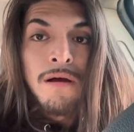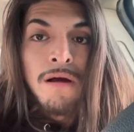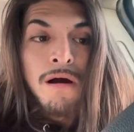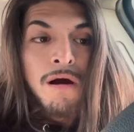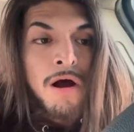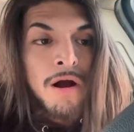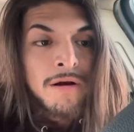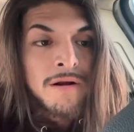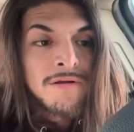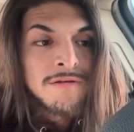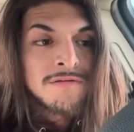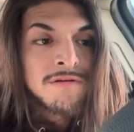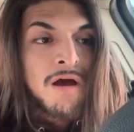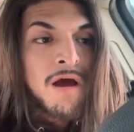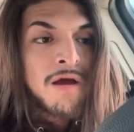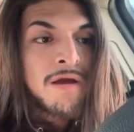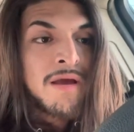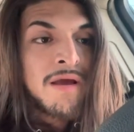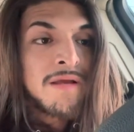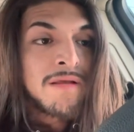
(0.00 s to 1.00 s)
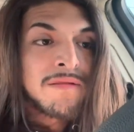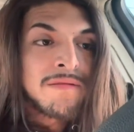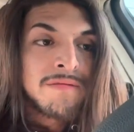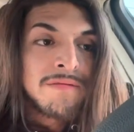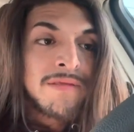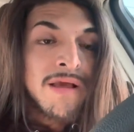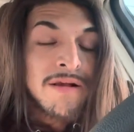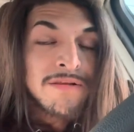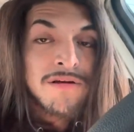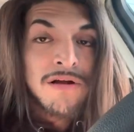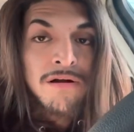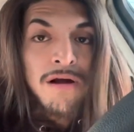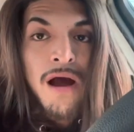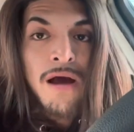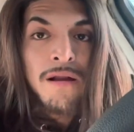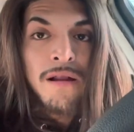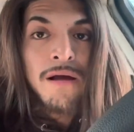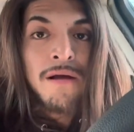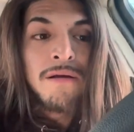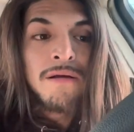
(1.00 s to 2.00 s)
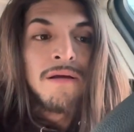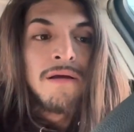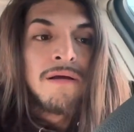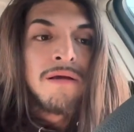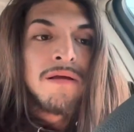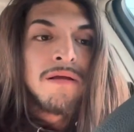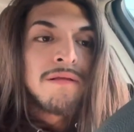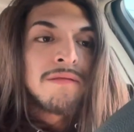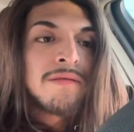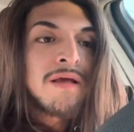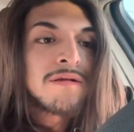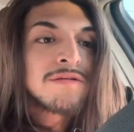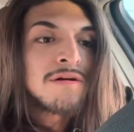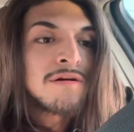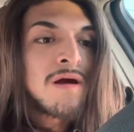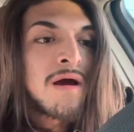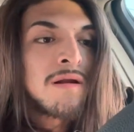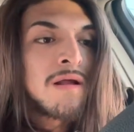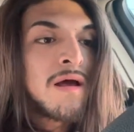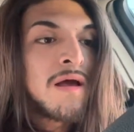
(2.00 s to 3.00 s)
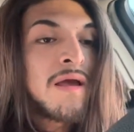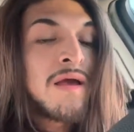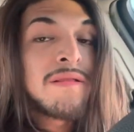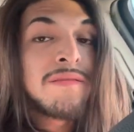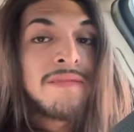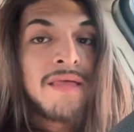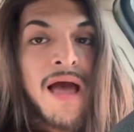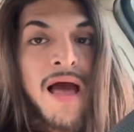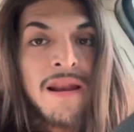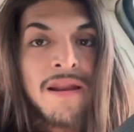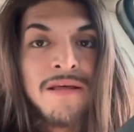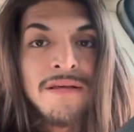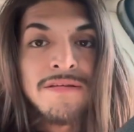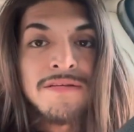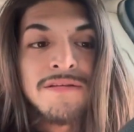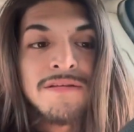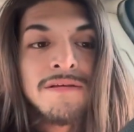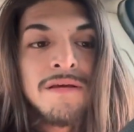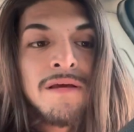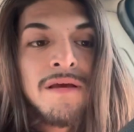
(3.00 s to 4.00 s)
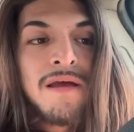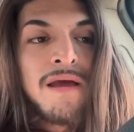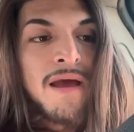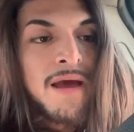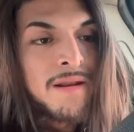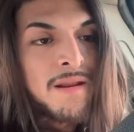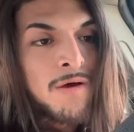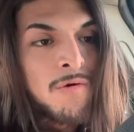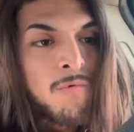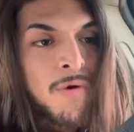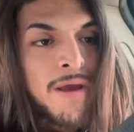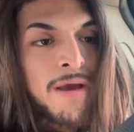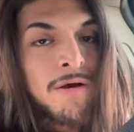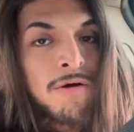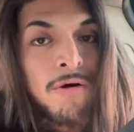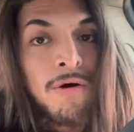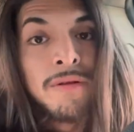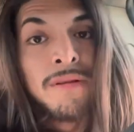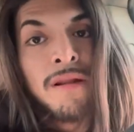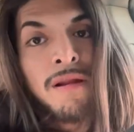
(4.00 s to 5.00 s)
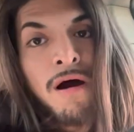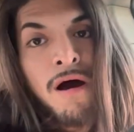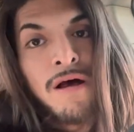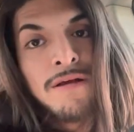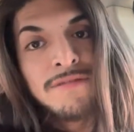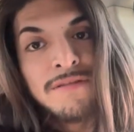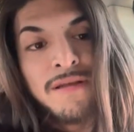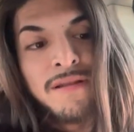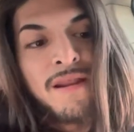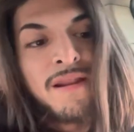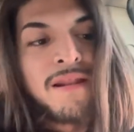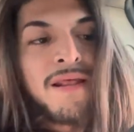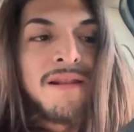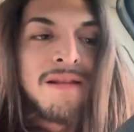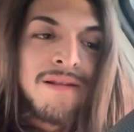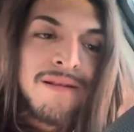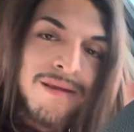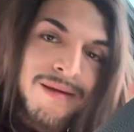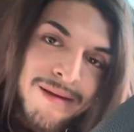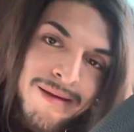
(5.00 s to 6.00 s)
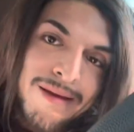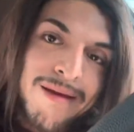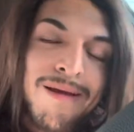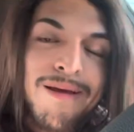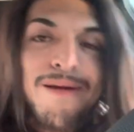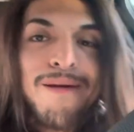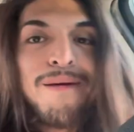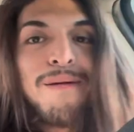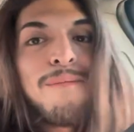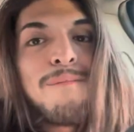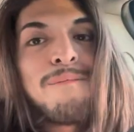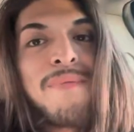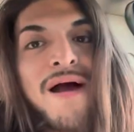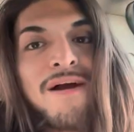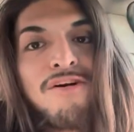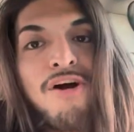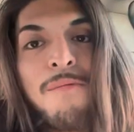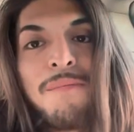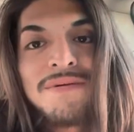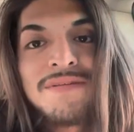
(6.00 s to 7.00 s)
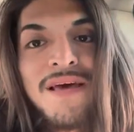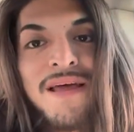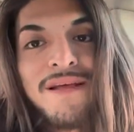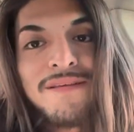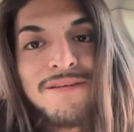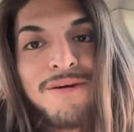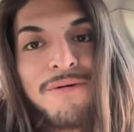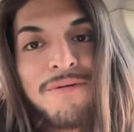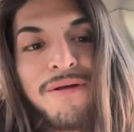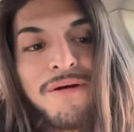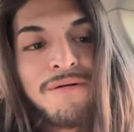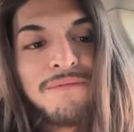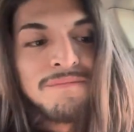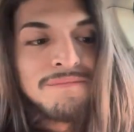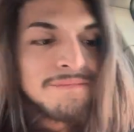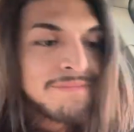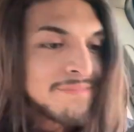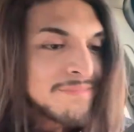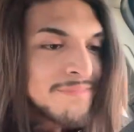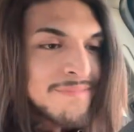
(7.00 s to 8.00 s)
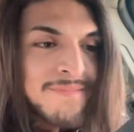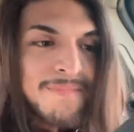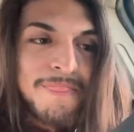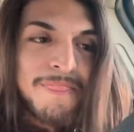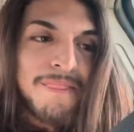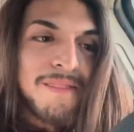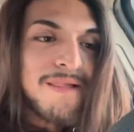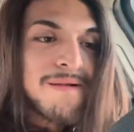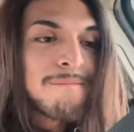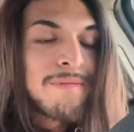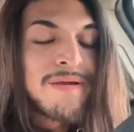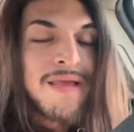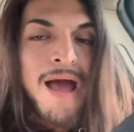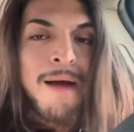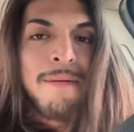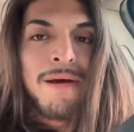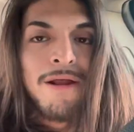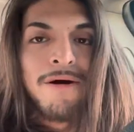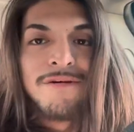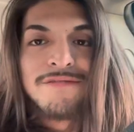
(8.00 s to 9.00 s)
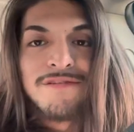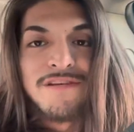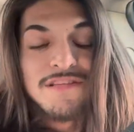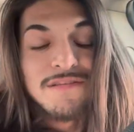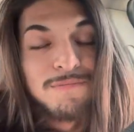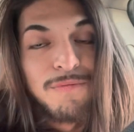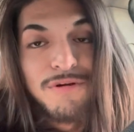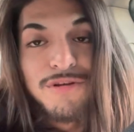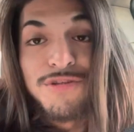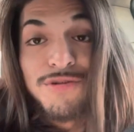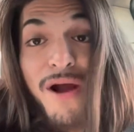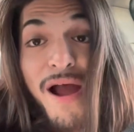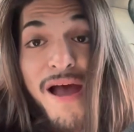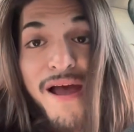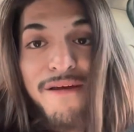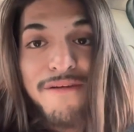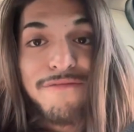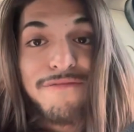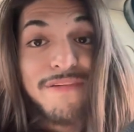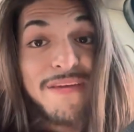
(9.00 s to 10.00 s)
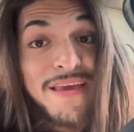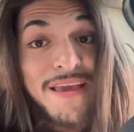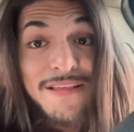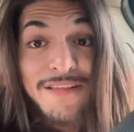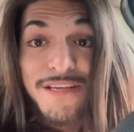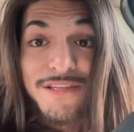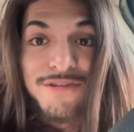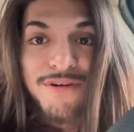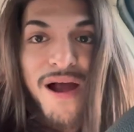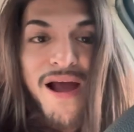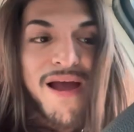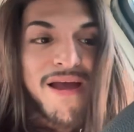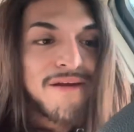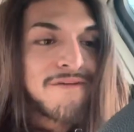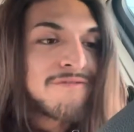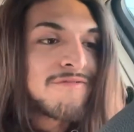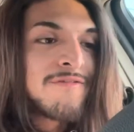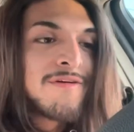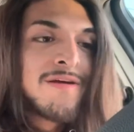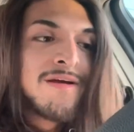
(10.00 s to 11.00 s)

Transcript: Arkansas, I hit Texarkana. Texarkana, I hit Dallas. And then Waco, and then Austin, and then back home in San Antonio. But yeah, man, it was a smooth drive, easy drive.